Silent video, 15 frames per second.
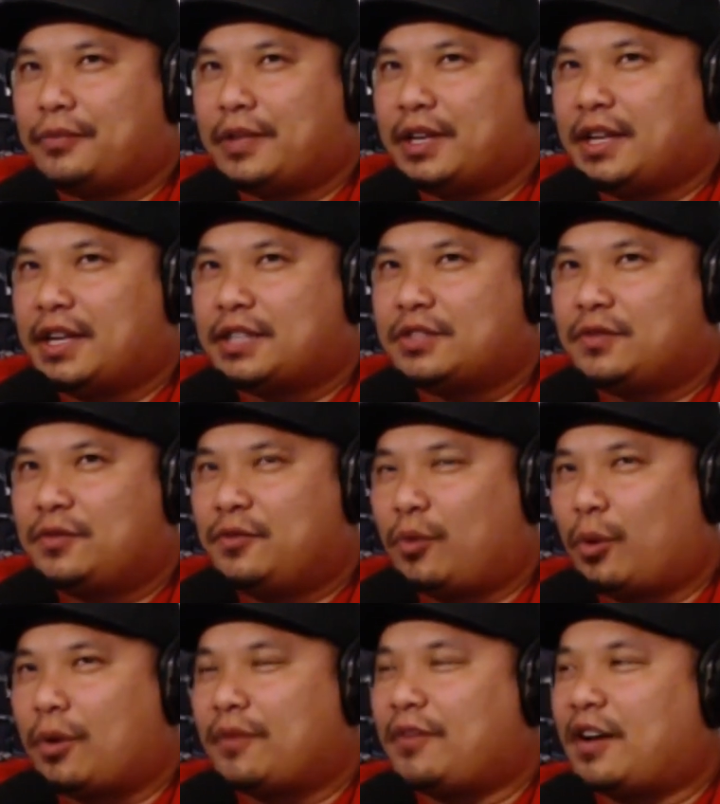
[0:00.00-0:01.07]
the next
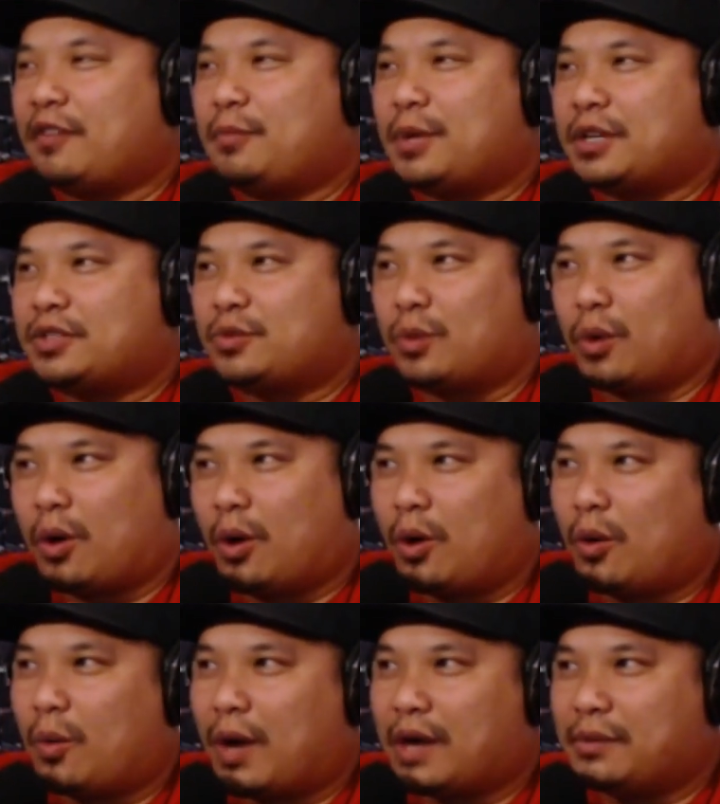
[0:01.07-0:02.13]
4 or 5 picks were
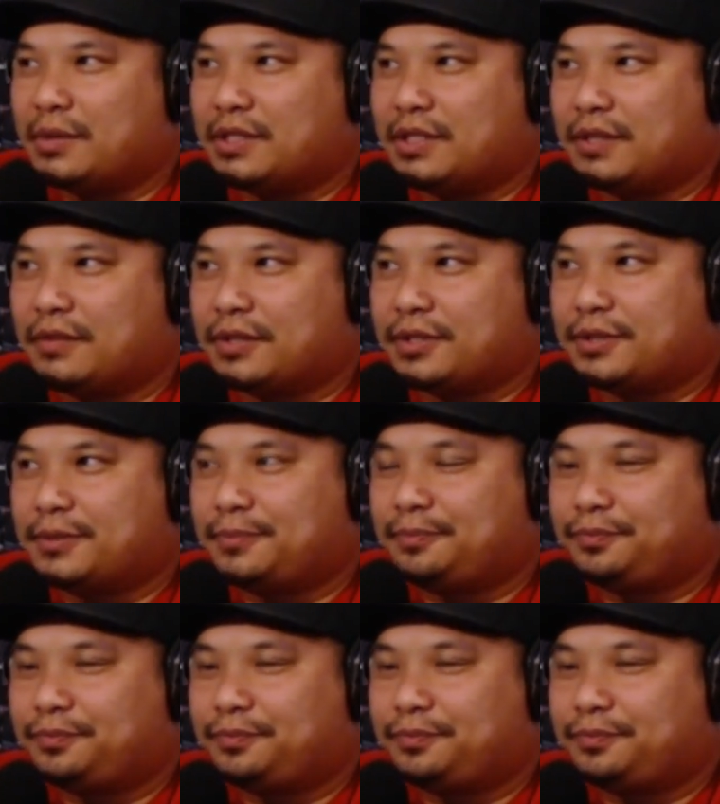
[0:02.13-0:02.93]
all wide receivers.